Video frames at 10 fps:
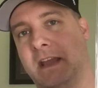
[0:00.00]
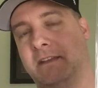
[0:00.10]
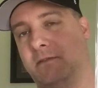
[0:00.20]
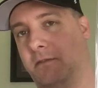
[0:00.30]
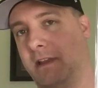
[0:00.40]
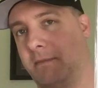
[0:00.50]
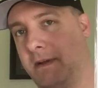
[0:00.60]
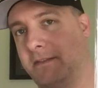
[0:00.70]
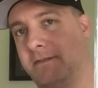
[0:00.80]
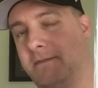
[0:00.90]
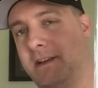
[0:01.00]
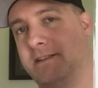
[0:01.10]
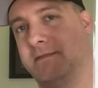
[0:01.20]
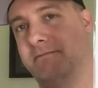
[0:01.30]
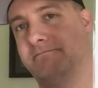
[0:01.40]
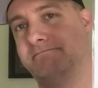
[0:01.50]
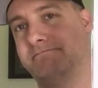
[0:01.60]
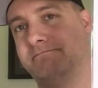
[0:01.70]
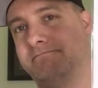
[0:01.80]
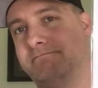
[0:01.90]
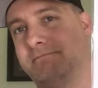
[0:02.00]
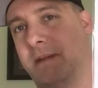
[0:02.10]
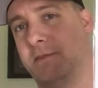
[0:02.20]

Don't know a lot about the Phantom. I'm